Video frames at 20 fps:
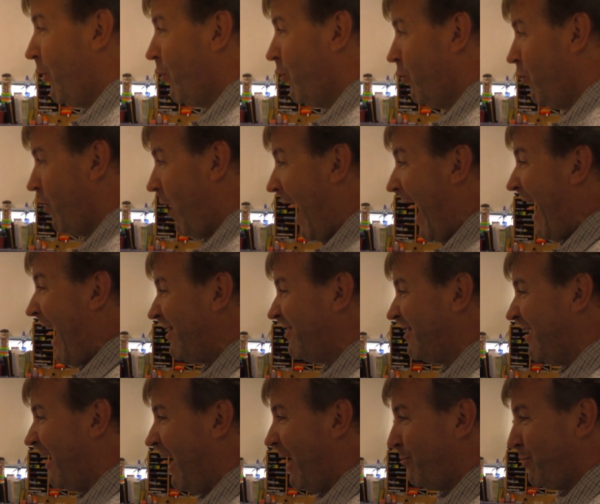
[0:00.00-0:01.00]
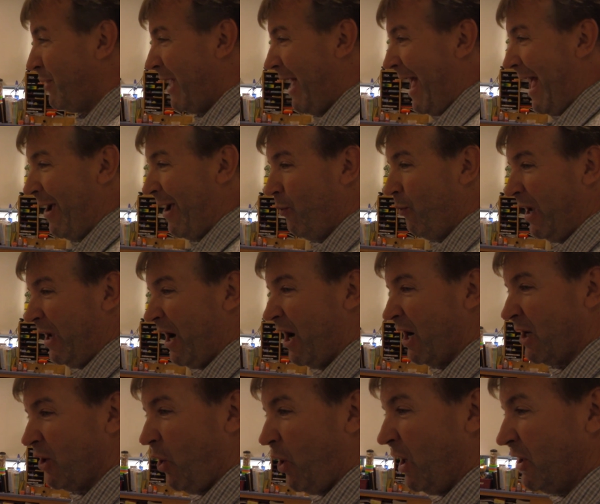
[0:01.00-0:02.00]
rise up and we
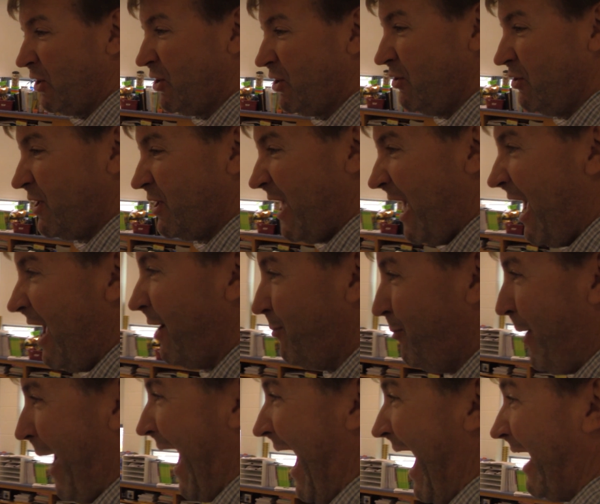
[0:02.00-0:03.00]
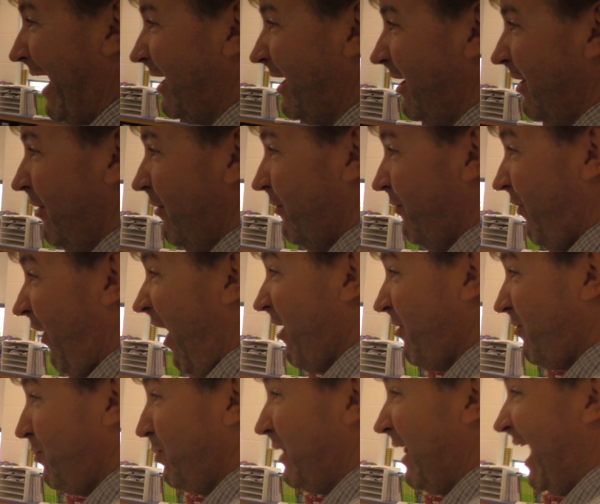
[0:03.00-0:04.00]
are going to take back
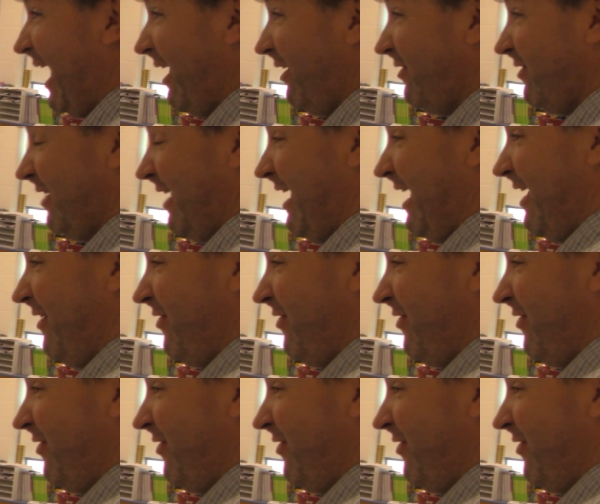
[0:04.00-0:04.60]
first place in